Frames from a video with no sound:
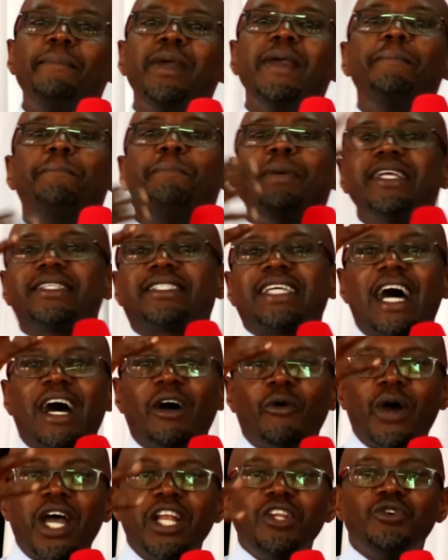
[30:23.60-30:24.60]
be bitter
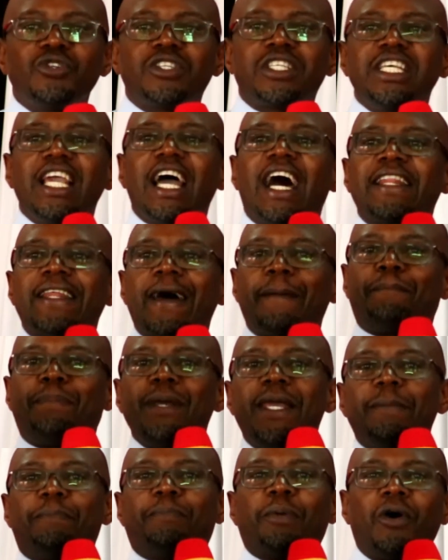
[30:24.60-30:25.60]
when you see other
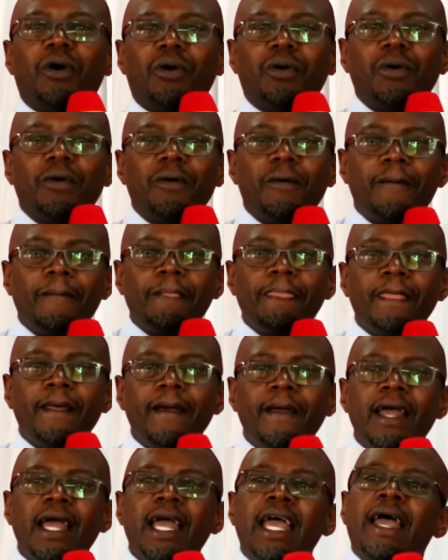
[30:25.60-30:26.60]
people
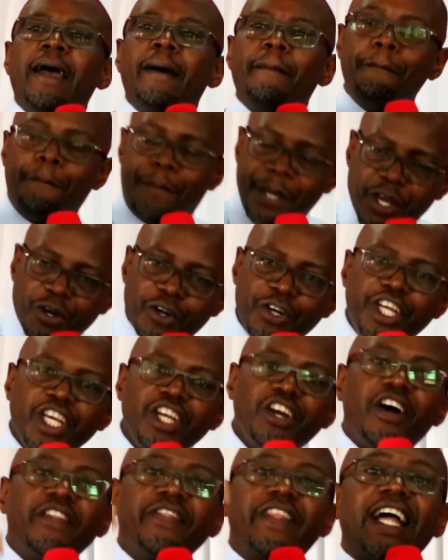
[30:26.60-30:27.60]
building
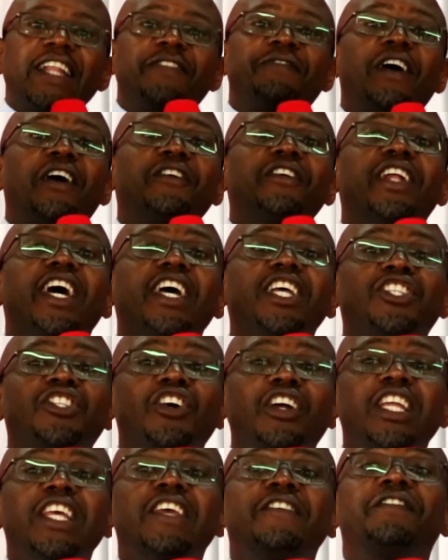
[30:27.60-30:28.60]
on that foundation,
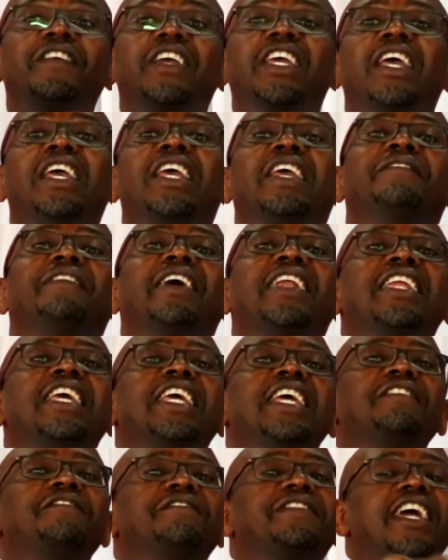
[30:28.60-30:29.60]
if, even
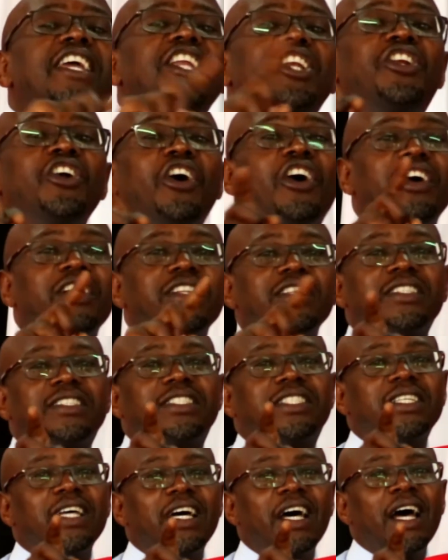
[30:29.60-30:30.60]
if they don't
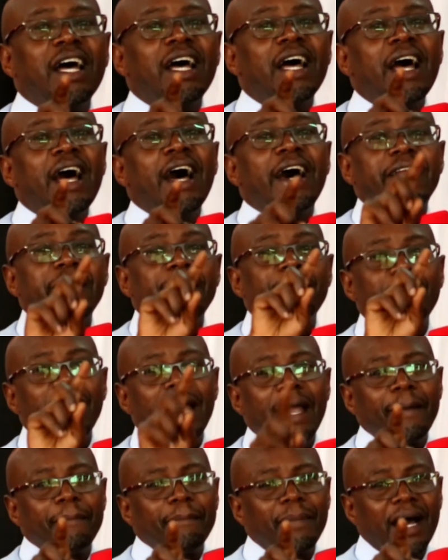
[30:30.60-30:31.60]

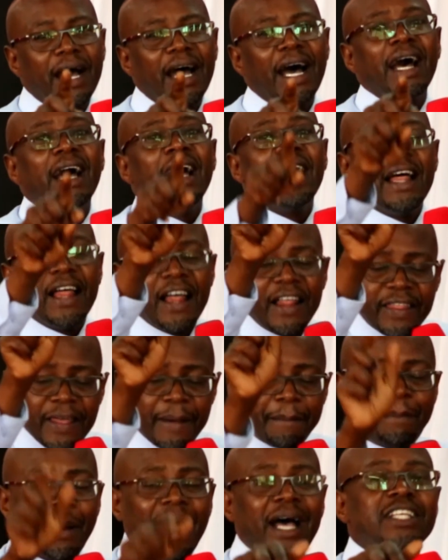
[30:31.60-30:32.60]
remember the
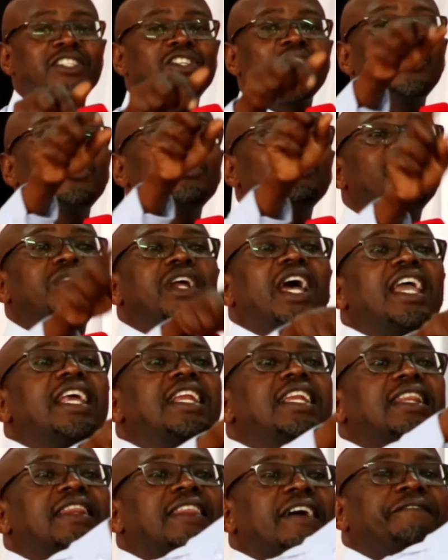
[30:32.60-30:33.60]
person who laid
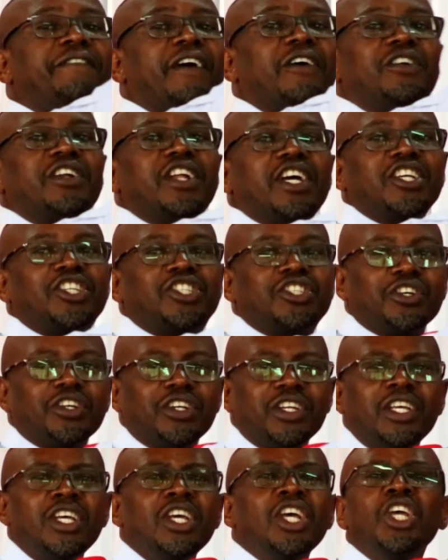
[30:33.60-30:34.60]
the foundation.
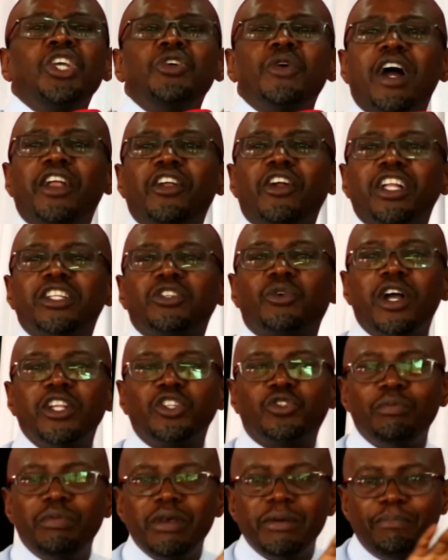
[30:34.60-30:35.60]
You are not going
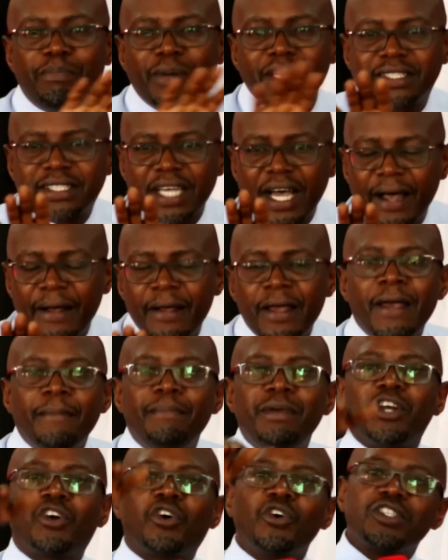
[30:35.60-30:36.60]
to be bitter
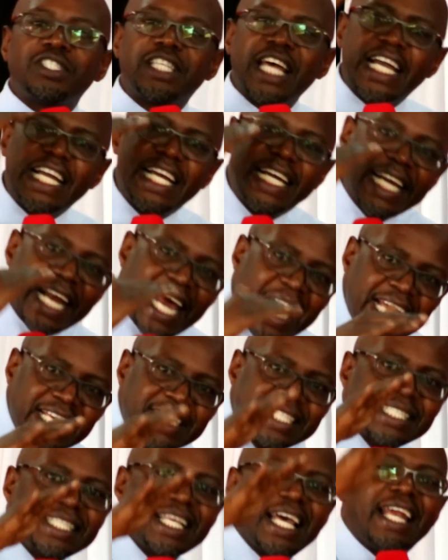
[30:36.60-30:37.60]
because the
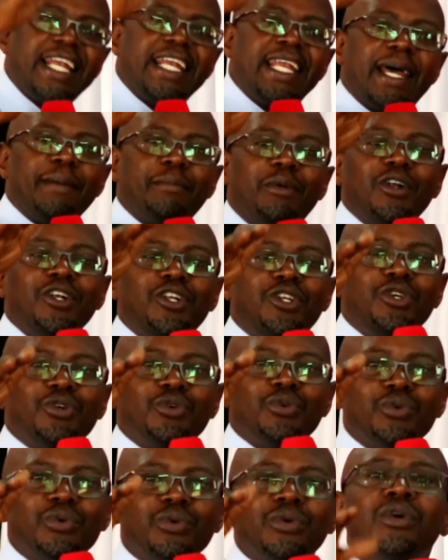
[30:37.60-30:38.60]
grace enabled
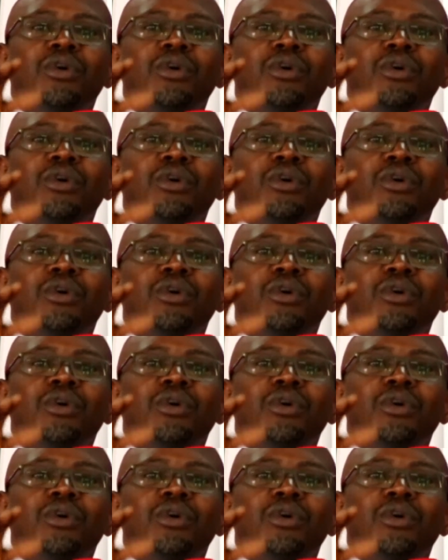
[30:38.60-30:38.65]
you